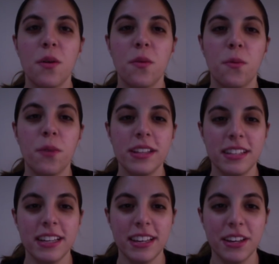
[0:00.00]
we
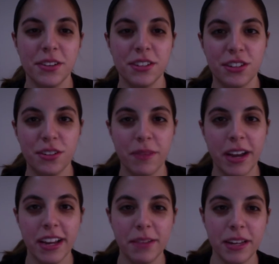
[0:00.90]
see here
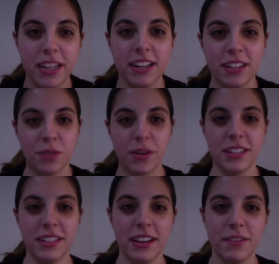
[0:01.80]
Jeremiah being as
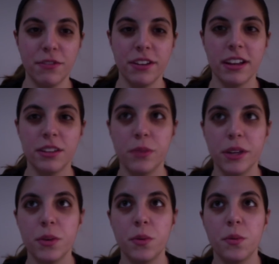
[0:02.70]
crazy as we as
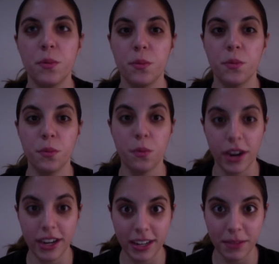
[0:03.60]
we
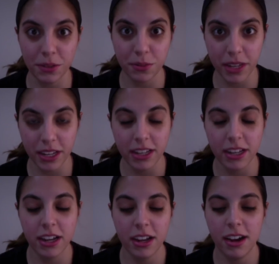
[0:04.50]
wanted him to be.
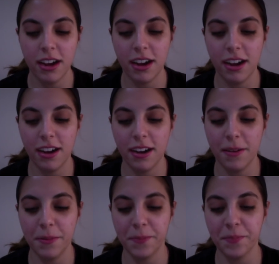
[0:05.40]

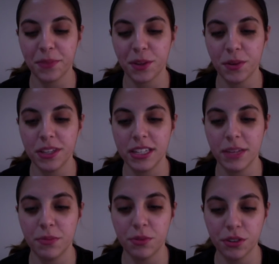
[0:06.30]
Um, we
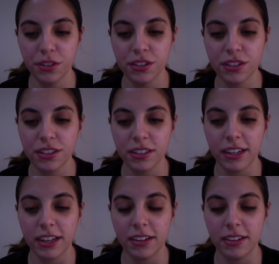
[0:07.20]
see Bruce
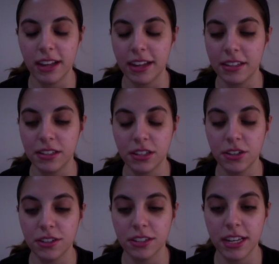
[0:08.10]
get like
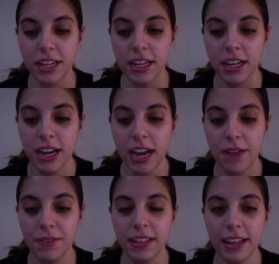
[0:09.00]
seriously
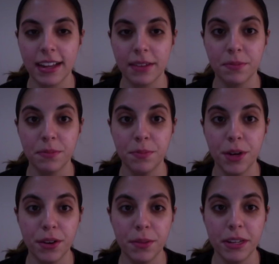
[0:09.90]
having like a
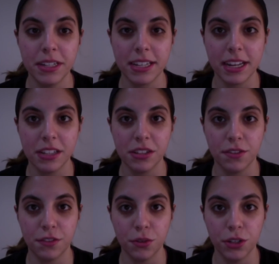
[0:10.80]
very big taste
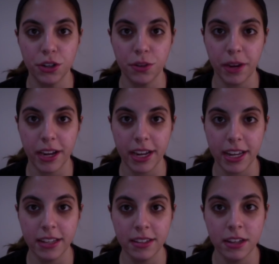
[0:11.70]
of who Jeremiah
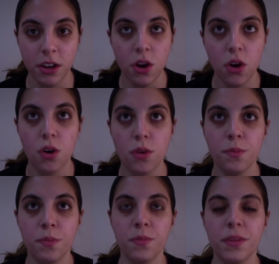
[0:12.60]
is. Or
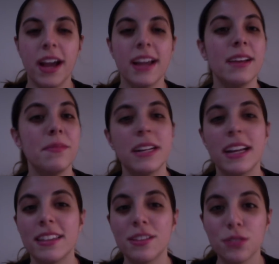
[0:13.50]
I, I mean,
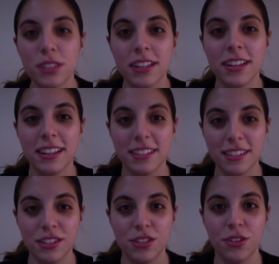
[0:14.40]
I do think he's
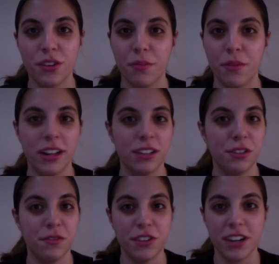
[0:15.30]
the Joker, but a lot
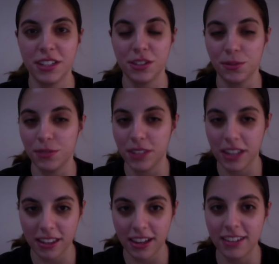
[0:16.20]
of you guys don't
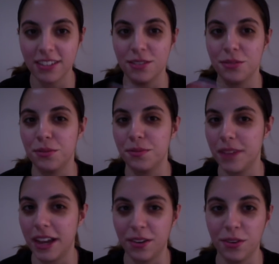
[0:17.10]
think that, so
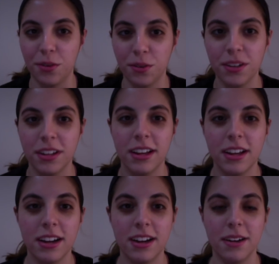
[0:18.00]
I don't know.
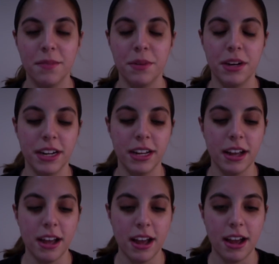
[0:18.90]
Um, but
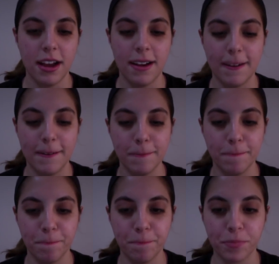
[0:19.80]

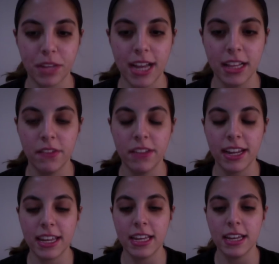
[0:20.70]
um, I love that
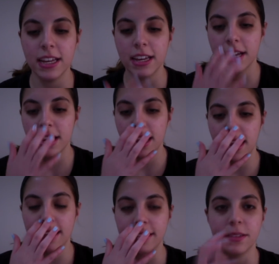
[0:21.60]
he
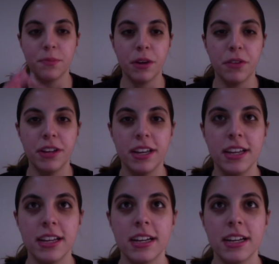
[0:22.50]
has very